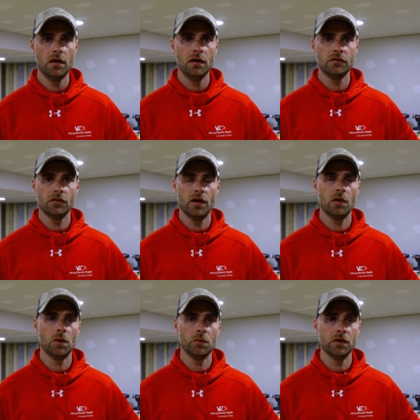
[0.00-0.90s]
so that
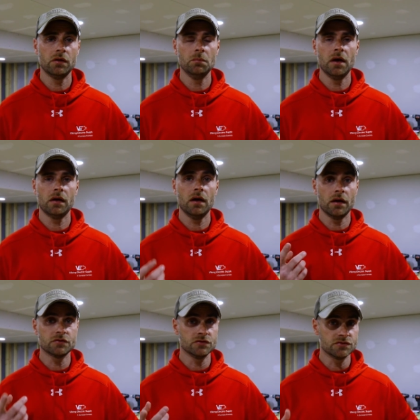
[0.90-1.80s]
way we could make
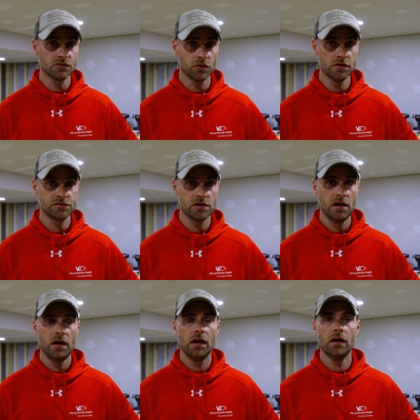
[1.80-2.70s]
extra storage
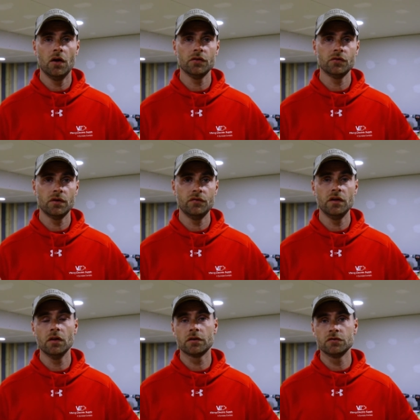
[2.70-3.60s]
and also give the
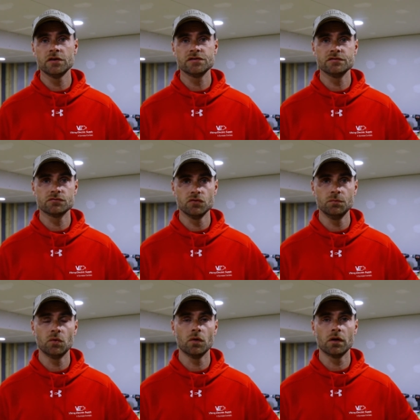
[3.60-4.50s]
electricians room
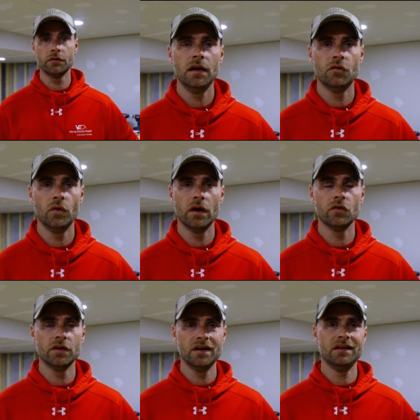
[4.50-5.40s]
to work if we
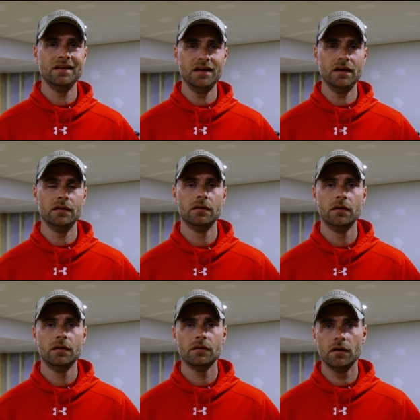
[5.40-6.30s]
ever did need
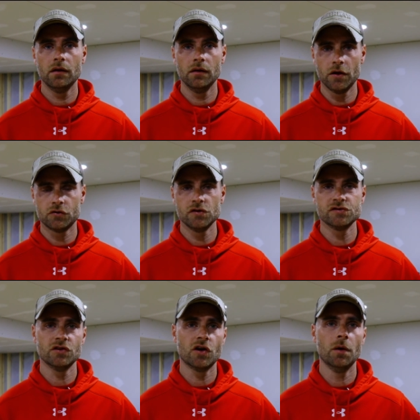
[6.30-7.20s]

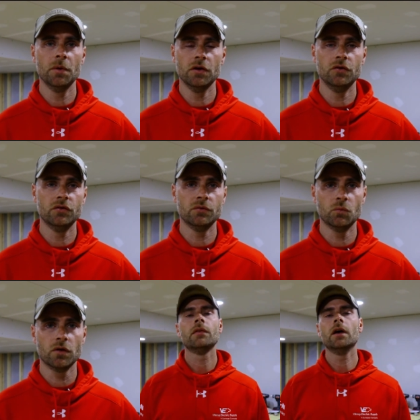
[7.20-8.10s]
electrician to come in and do some
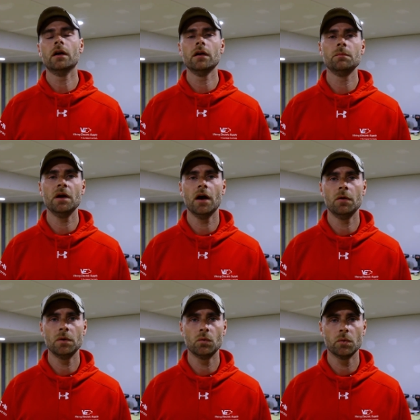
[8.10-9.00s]
work. The area behind
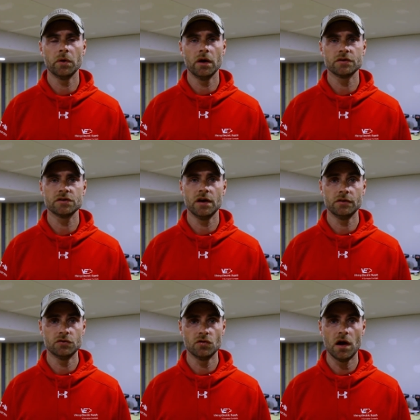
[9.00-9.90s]
me where we actually had to
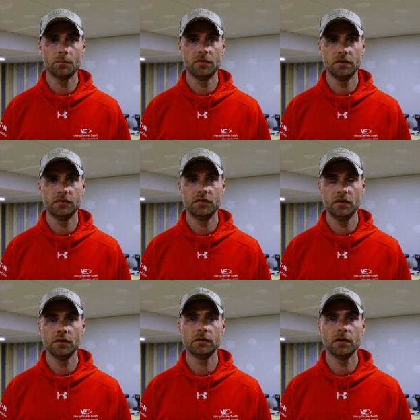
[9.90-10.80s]
drop the
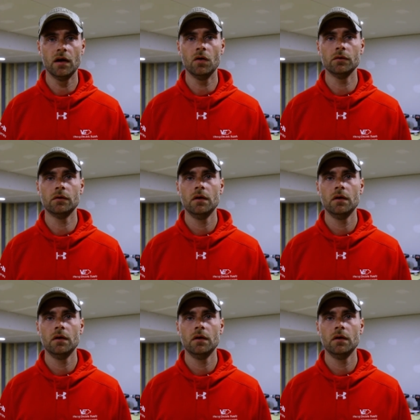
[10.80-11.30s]
ceiling down